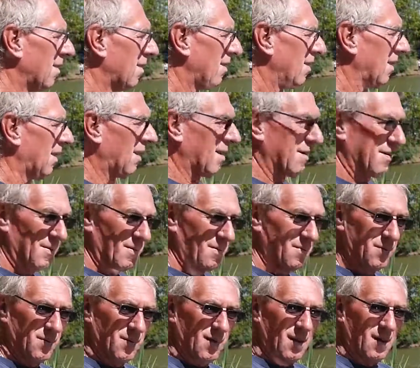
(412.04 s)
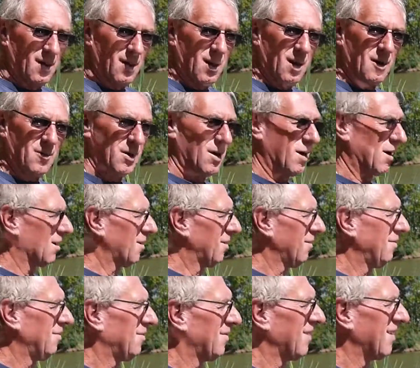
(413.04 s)
Ah, here we go.
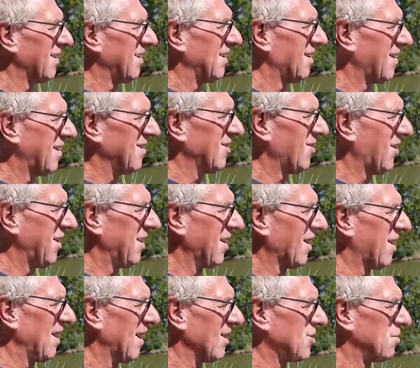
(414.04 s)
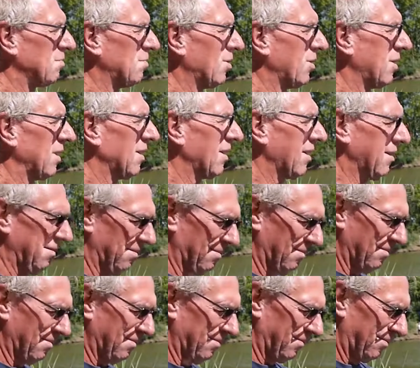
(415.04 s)
Can you hear the clutch pulling in
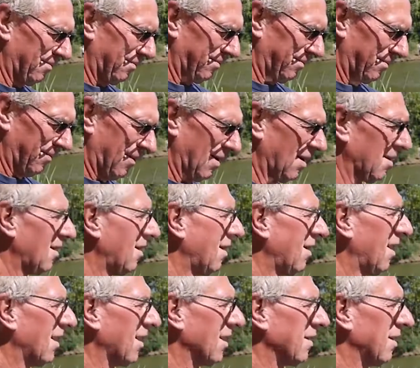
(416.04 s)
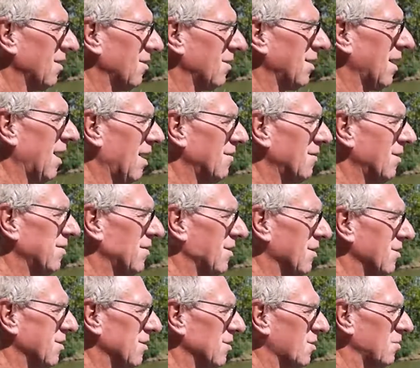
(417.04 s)
like it did on that other fish?
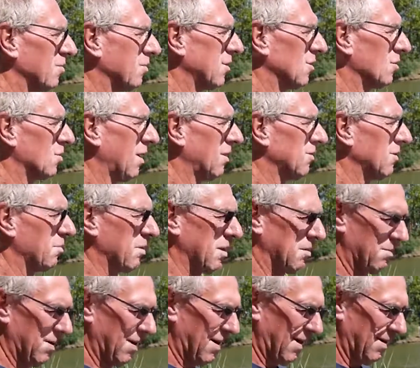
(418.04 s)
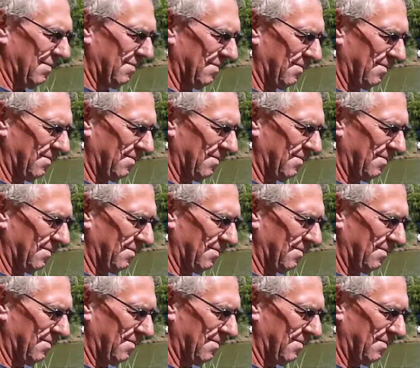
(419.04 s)
This one's a bit better.